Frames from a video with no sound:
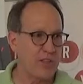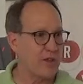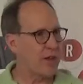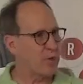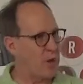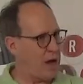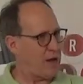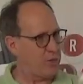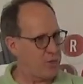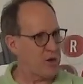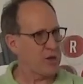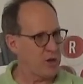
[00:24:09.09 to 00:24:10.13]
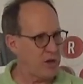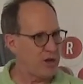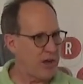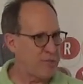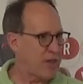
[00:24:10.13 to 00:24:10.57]
And they're like, wow, you're pretty
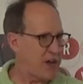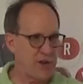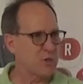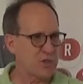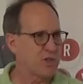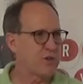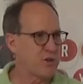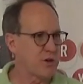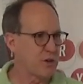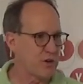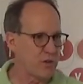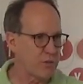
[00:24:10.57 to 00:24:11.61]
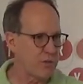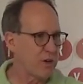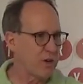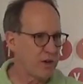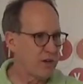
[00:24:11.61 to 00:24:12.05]
good. I'm not interested in
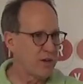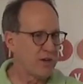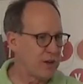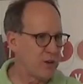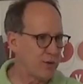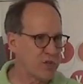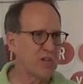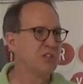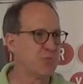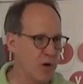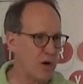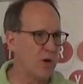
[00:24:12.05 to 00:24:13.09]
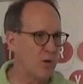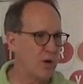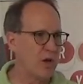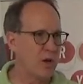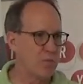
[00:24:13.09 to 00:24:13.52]
your gizmo,
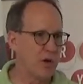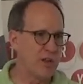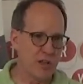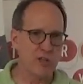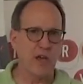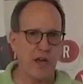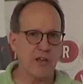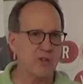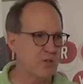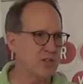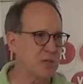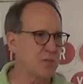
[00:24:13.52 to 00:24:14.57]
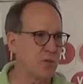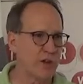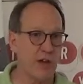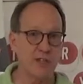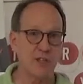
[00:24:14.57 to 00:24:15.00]
but you seem
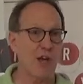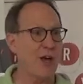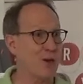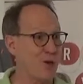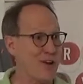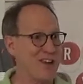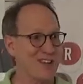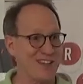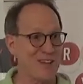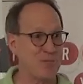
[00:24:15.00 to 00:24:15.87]
really nice. Ah, great.